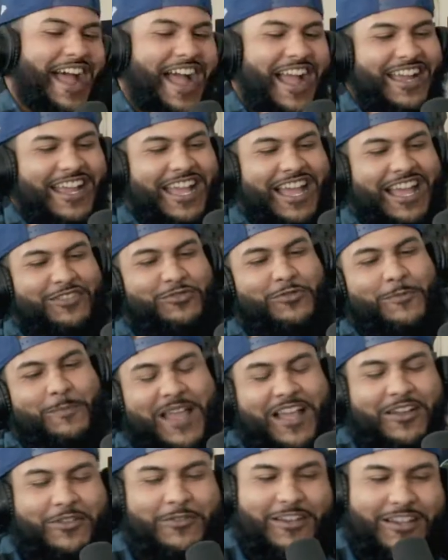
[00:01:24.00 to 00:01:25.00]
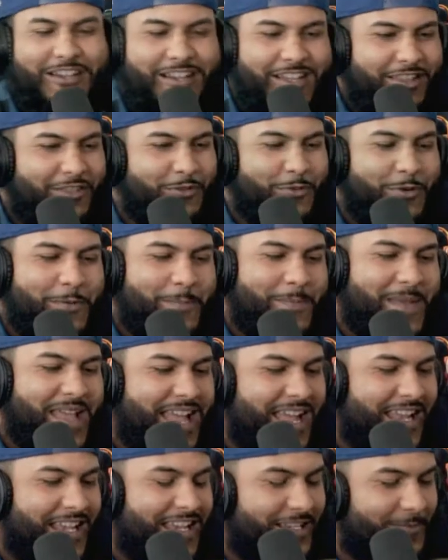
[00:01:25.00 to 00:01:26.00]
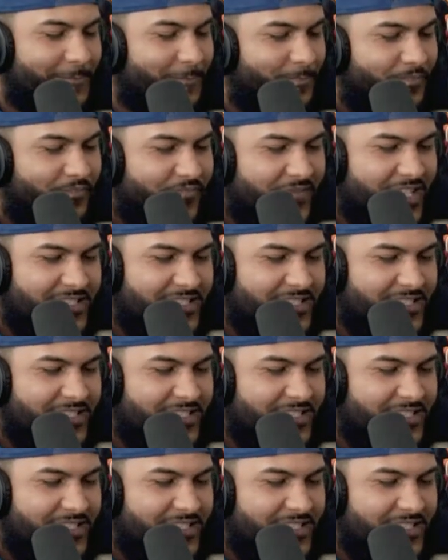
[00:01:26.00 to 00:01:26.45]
but nah, guys, we're back with another one, man, and